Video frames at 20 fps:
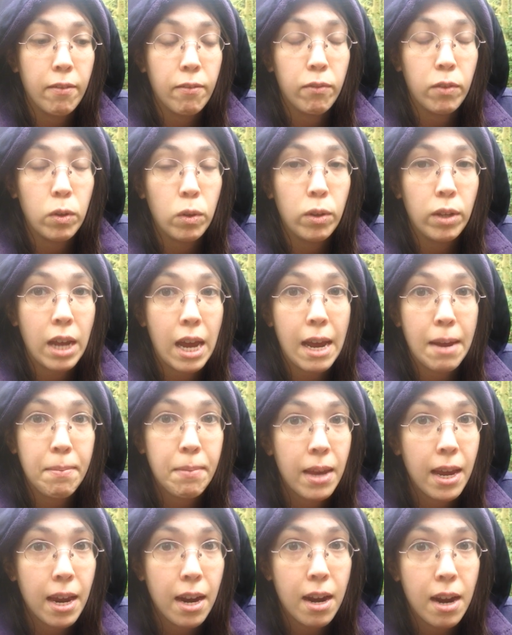full-time
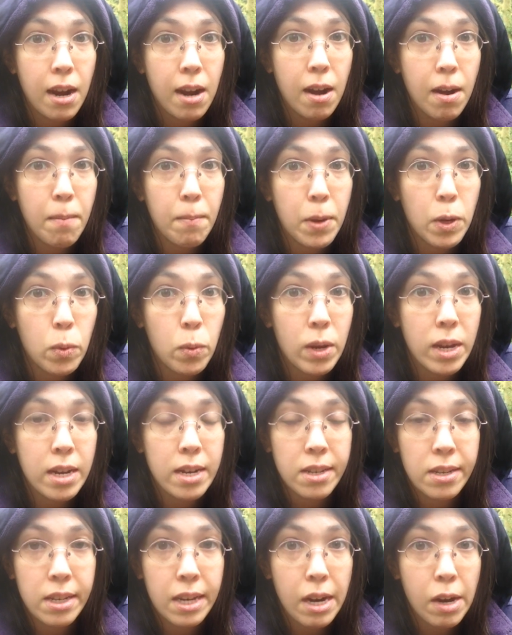care
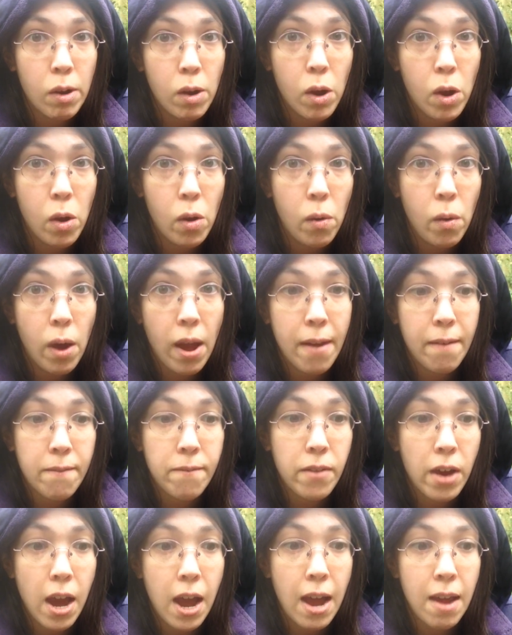between 0 and
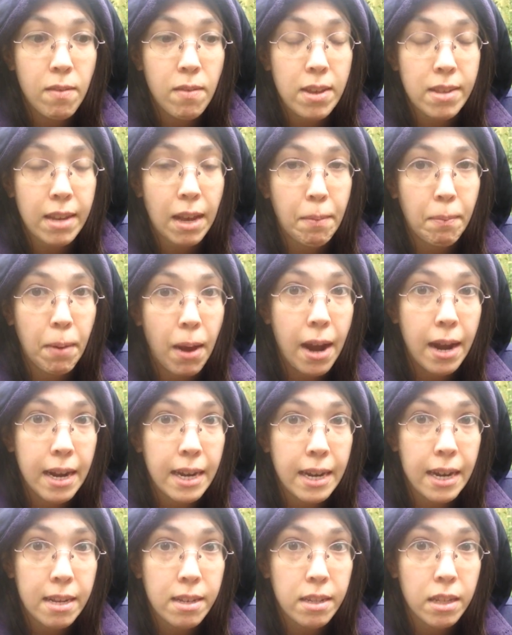5 is like buying a
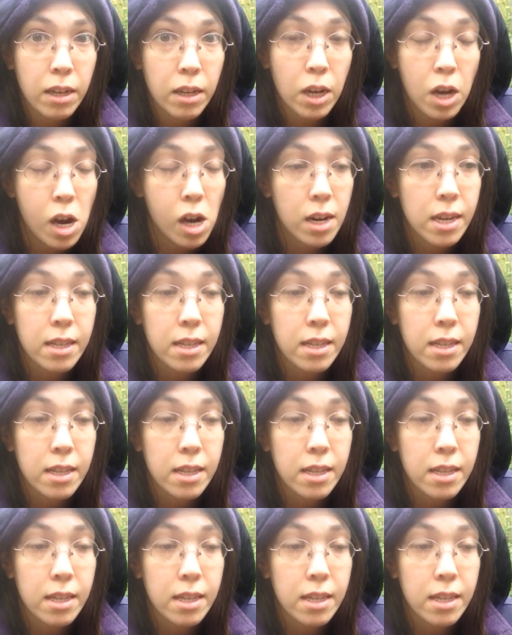Tesla car.